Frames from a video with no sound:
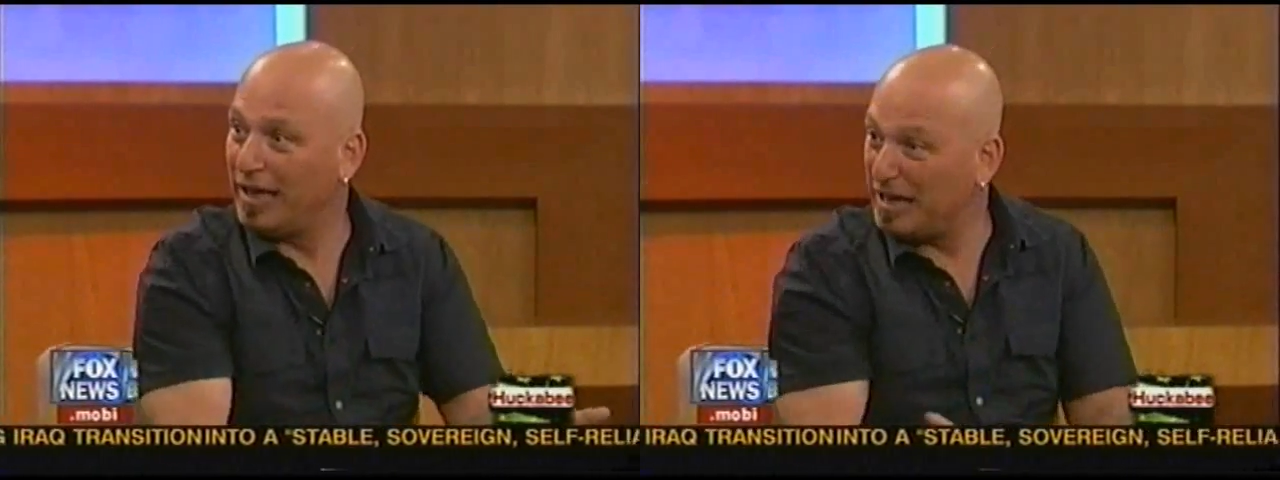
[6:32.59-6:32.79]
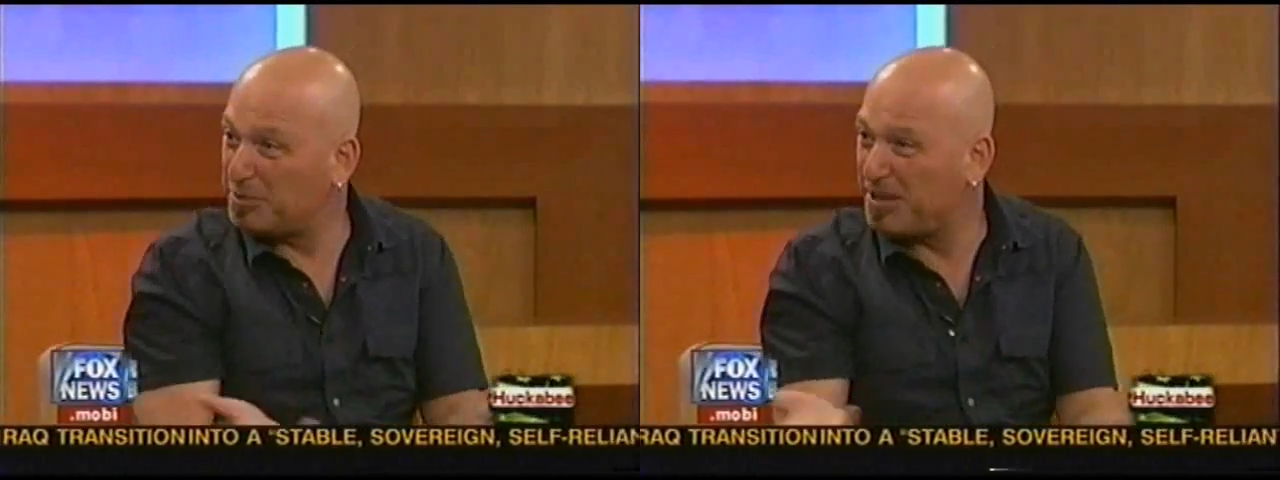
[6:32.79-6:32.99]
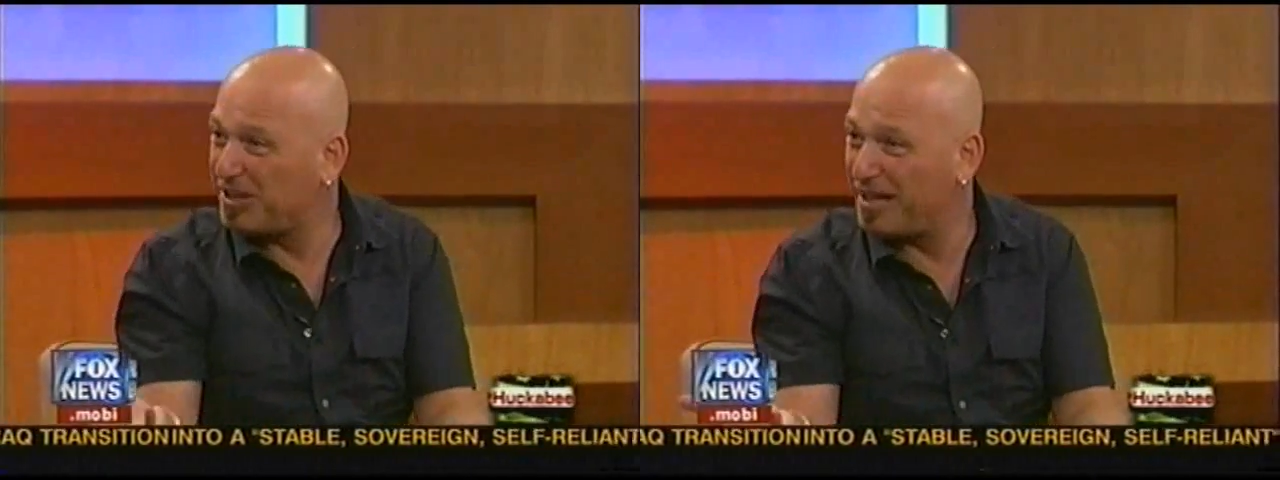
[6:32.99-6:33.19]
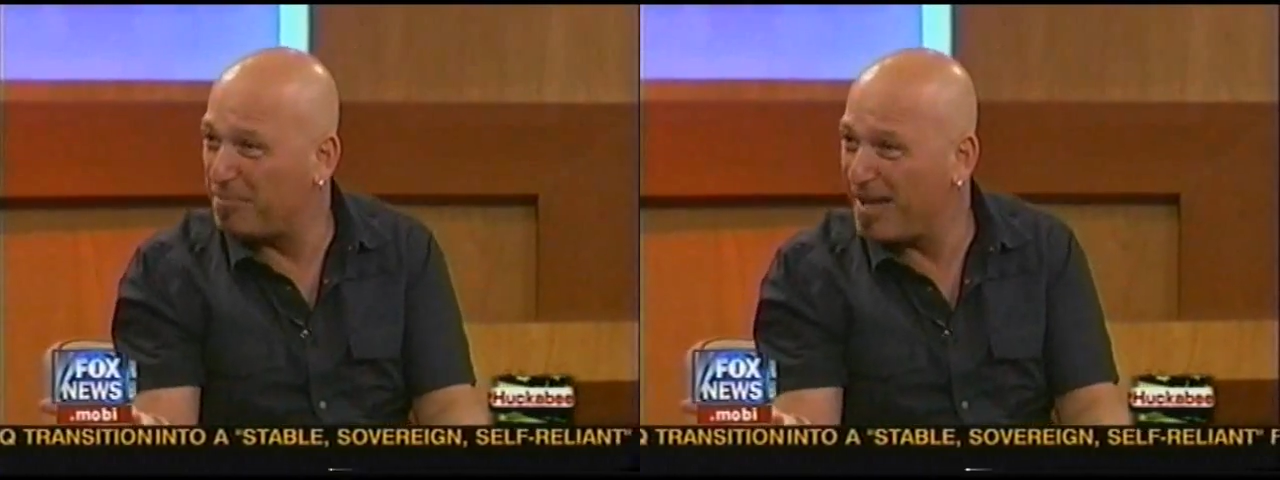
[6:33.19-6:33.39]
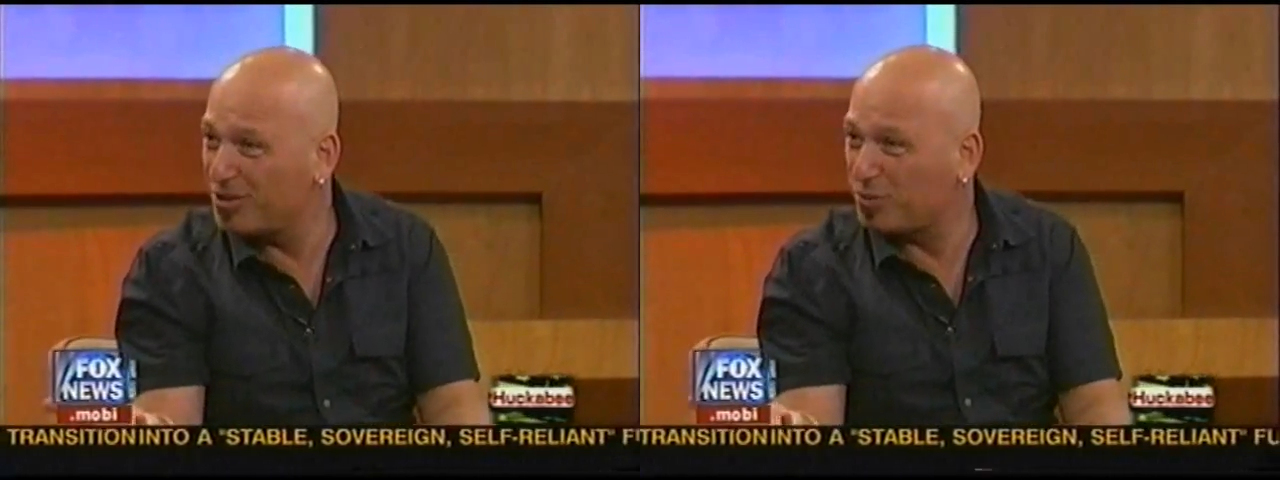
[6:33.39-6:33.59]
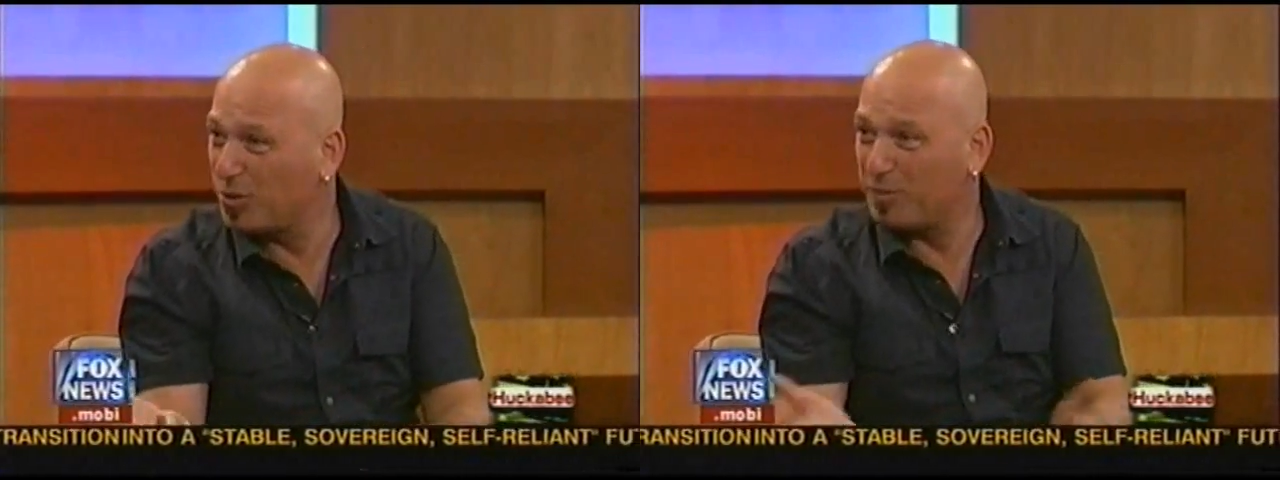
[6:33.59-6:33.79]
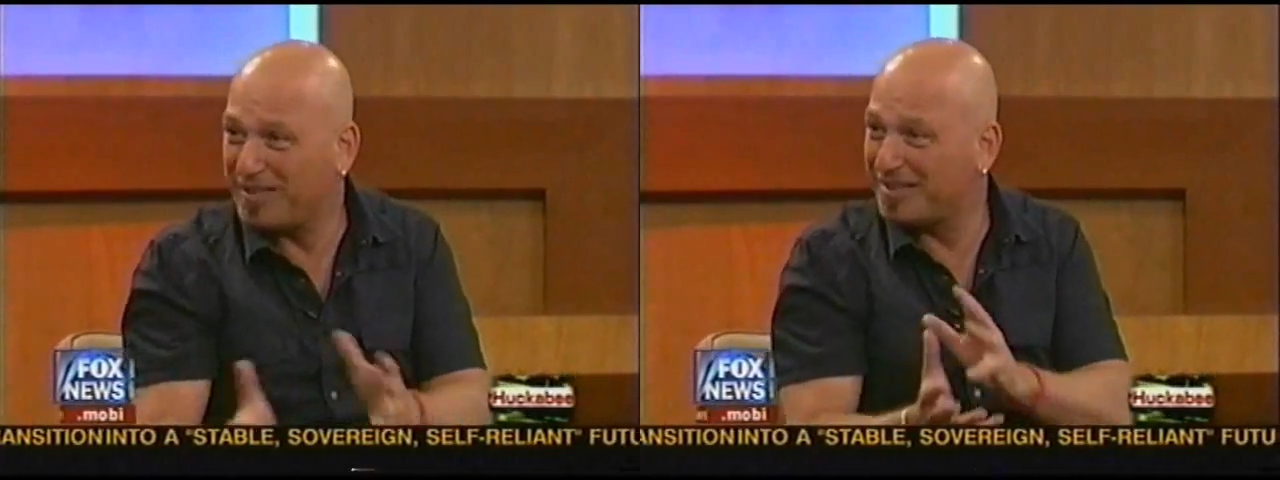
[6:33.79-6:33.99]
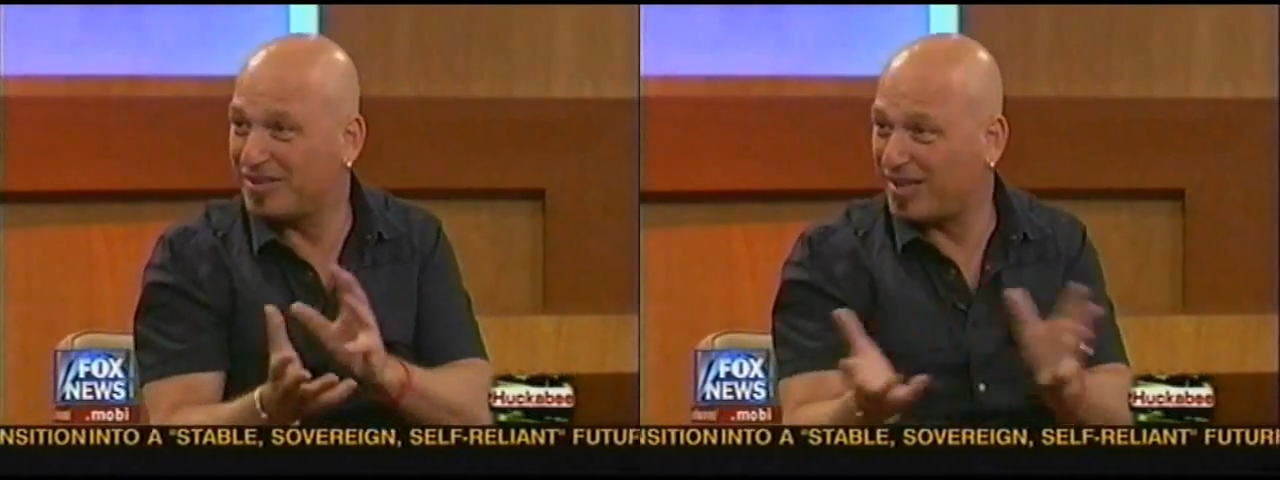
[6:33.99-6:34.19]
especially in a men's
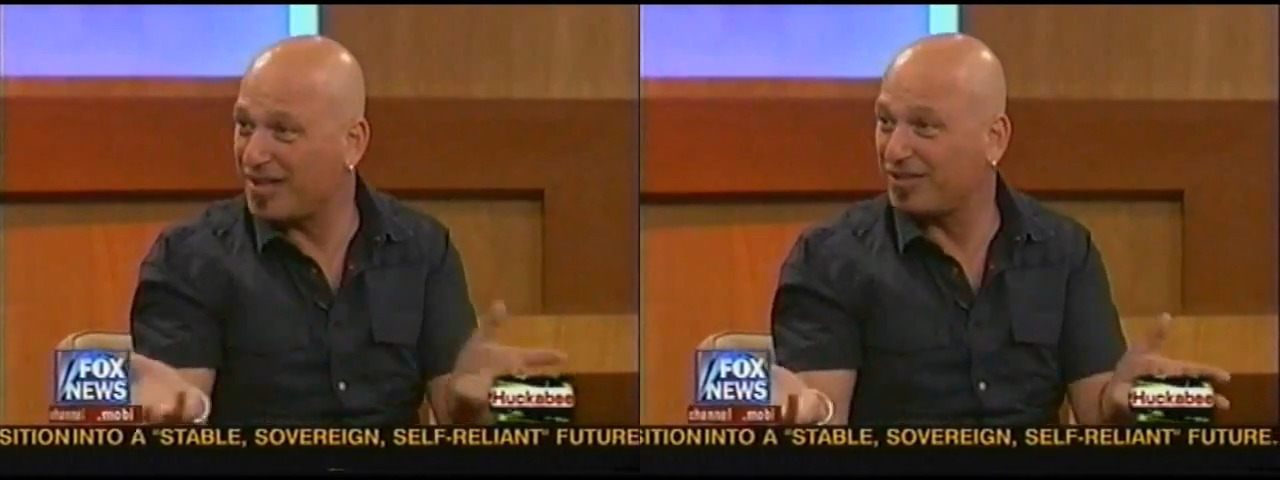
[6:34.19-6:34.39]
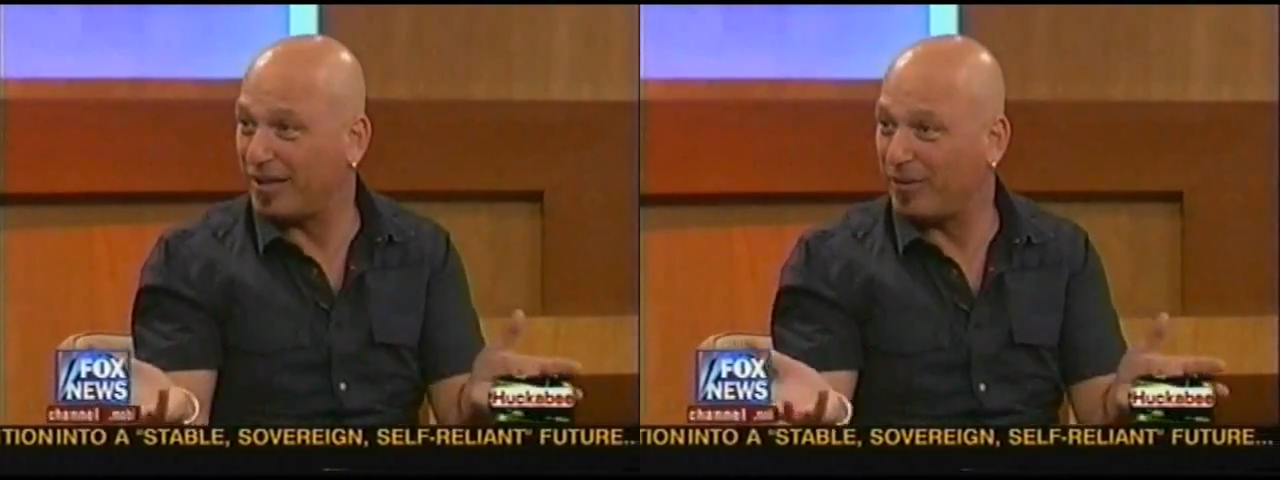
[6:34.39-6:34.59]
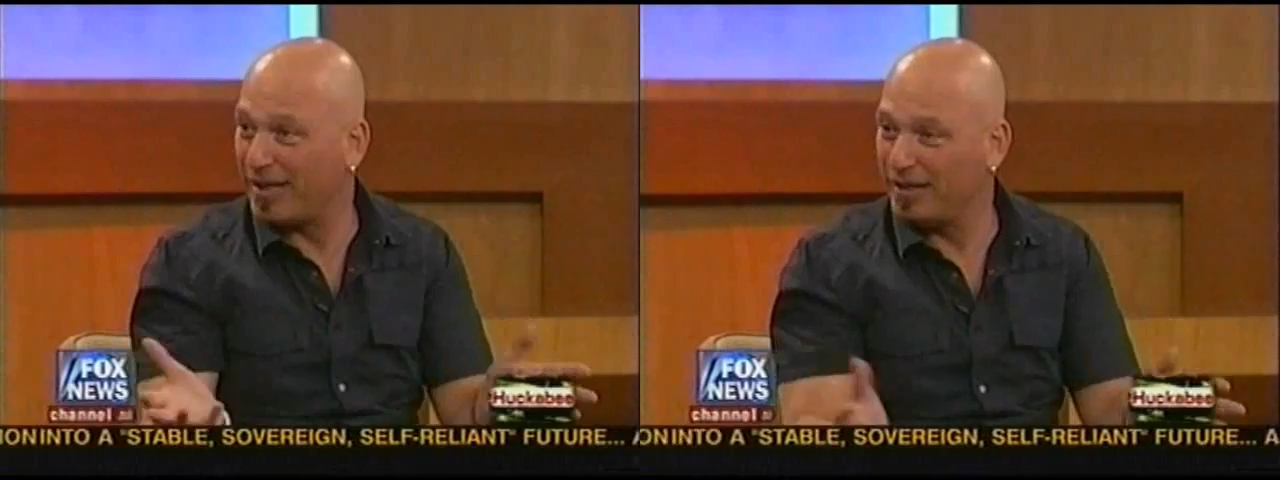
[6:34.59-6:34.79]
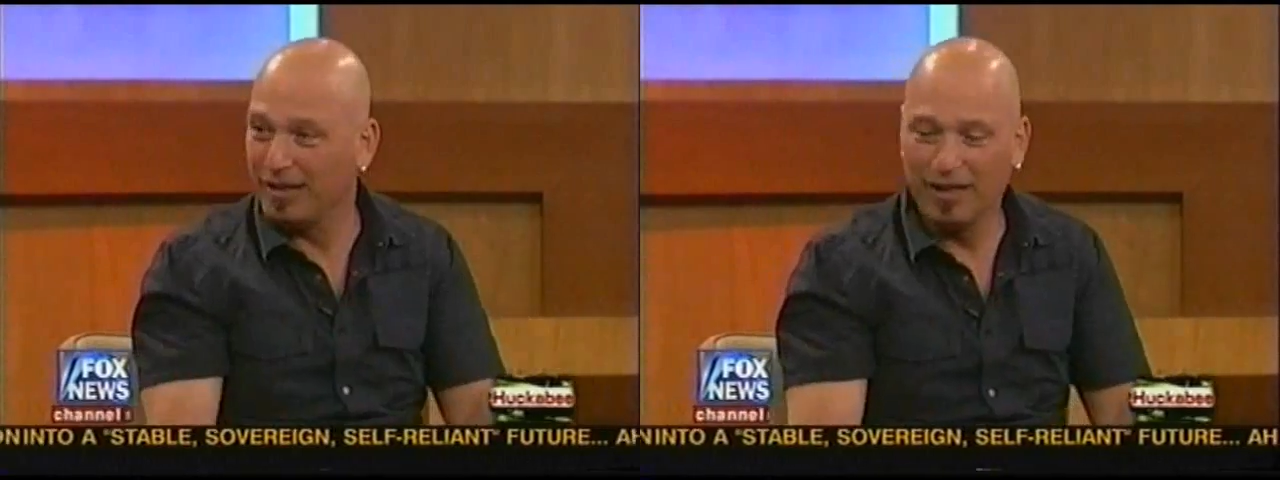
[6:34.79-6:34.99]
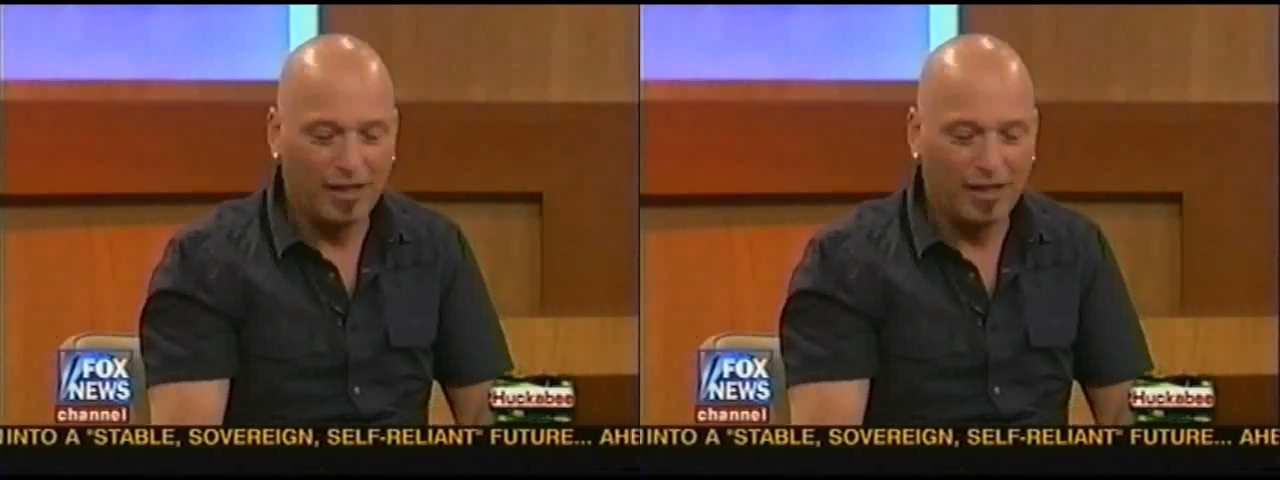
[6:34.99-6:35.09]
room. It's disgusting, right?